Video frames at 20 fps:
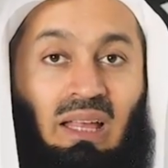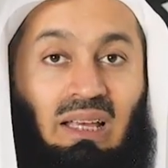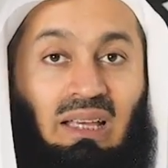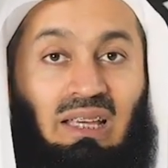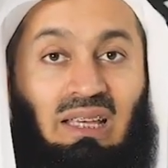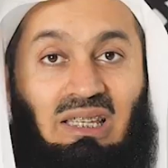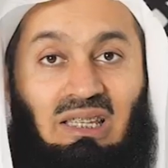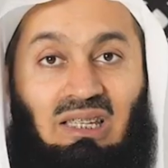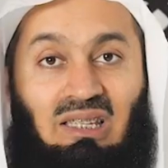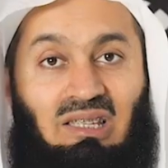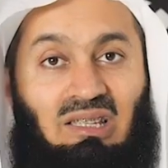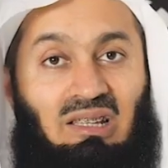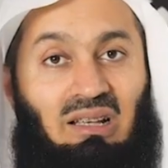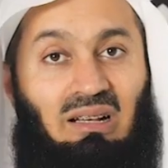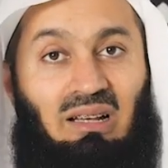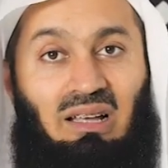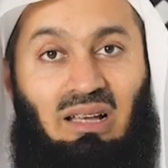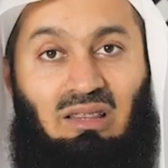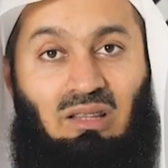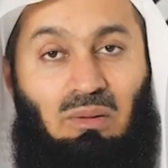He just
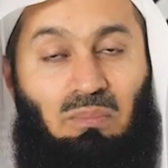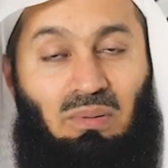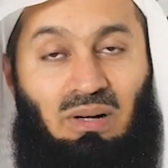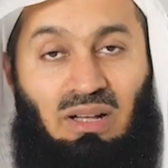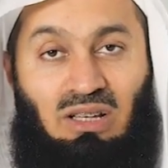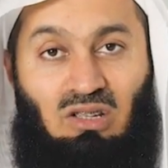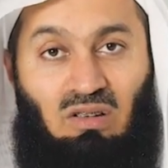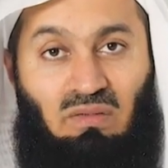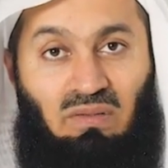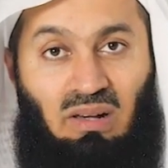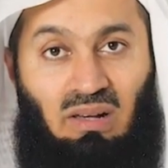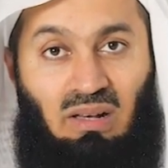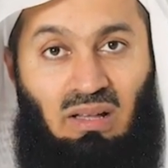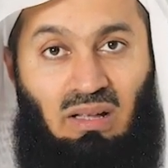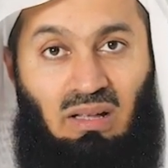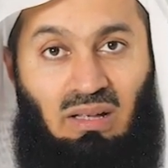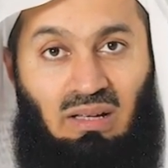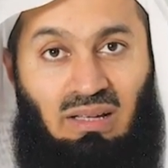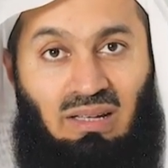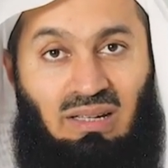declared the praise of
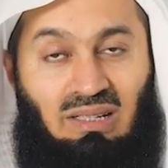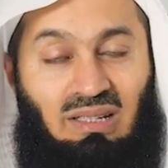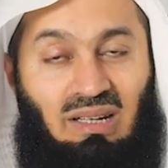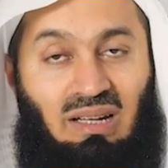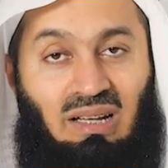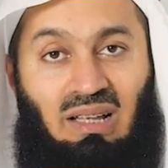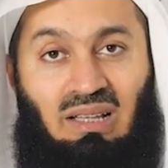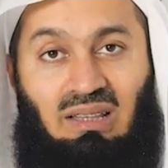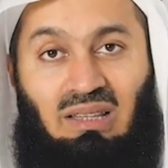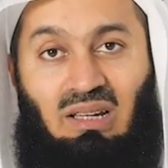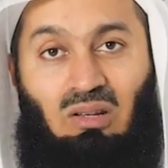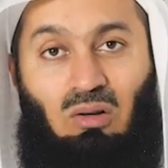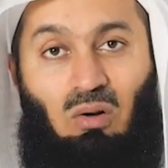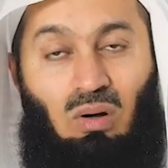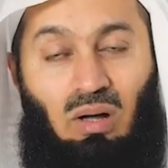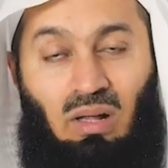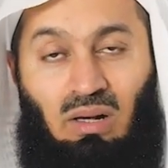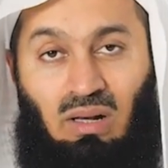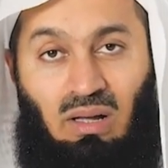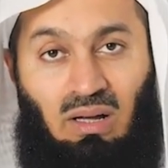Allah. He declared that,
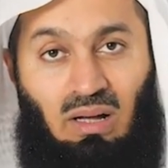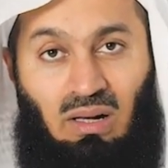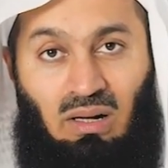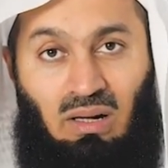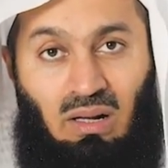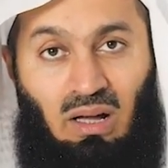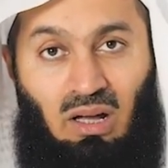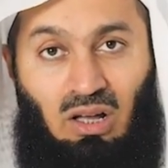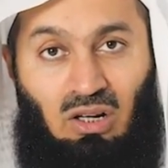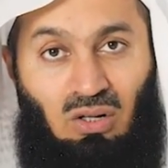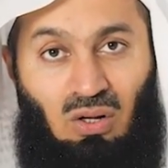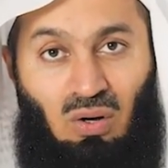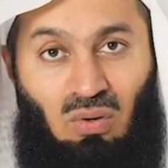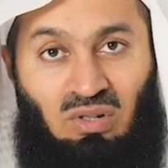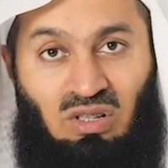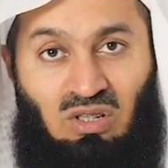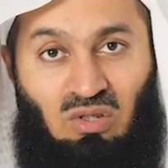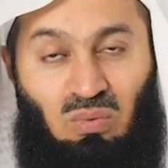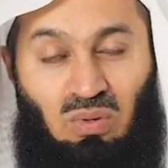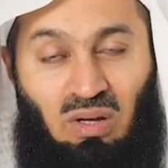Oh Allah, Allah
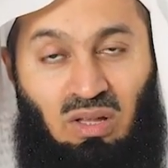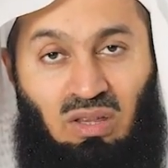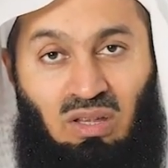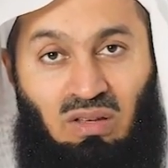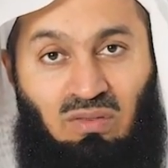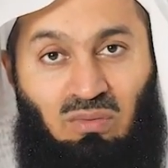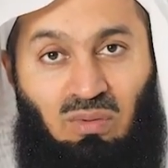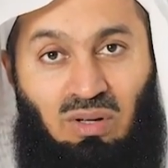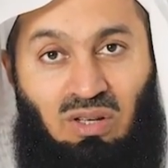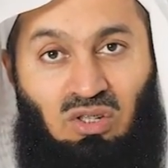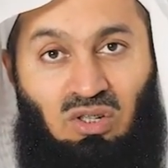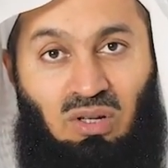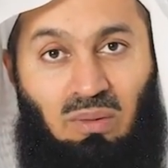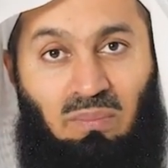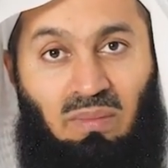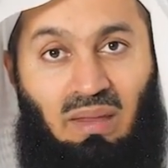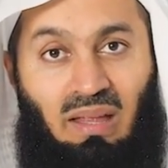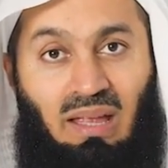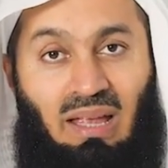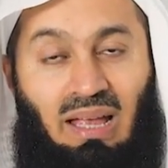alone is worthy of
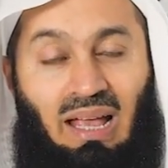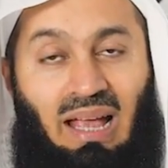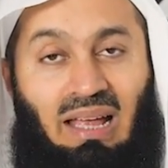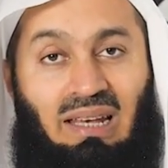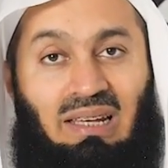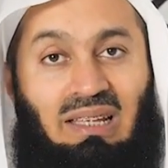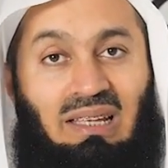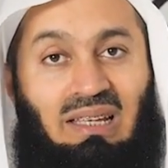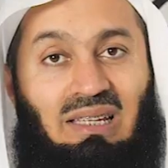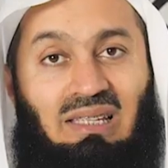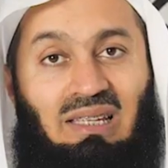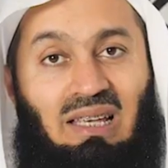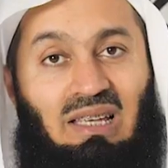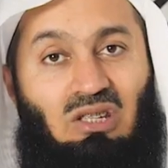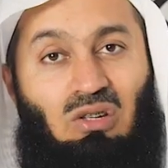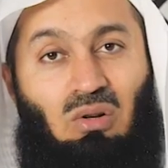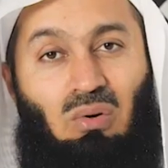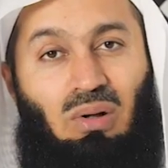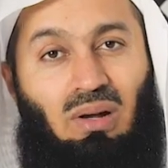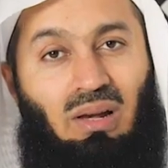worship. And he
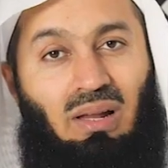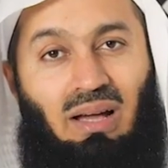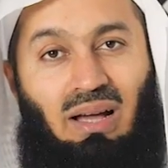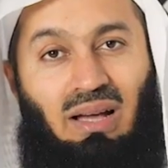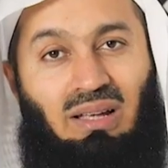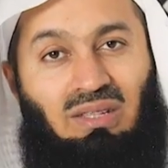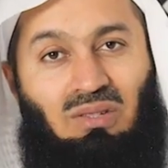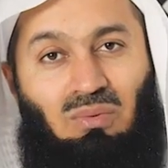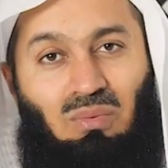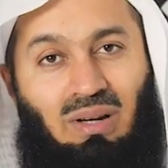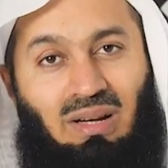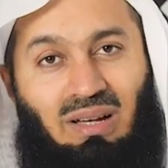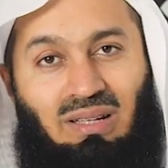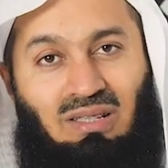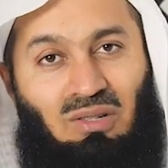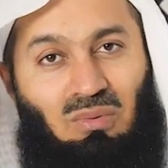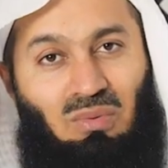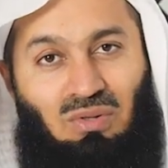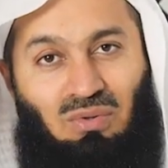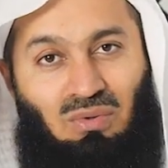says, Oh Allah, I, what I
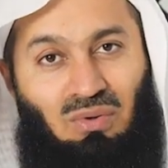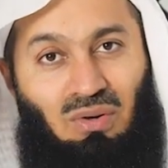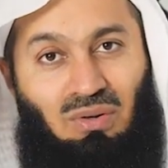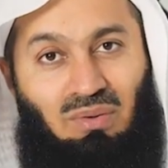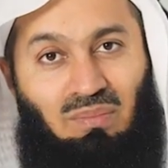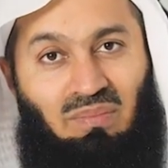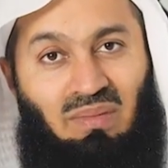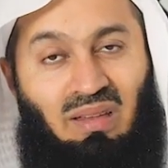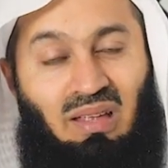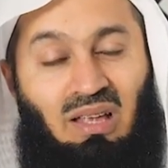did was wrong.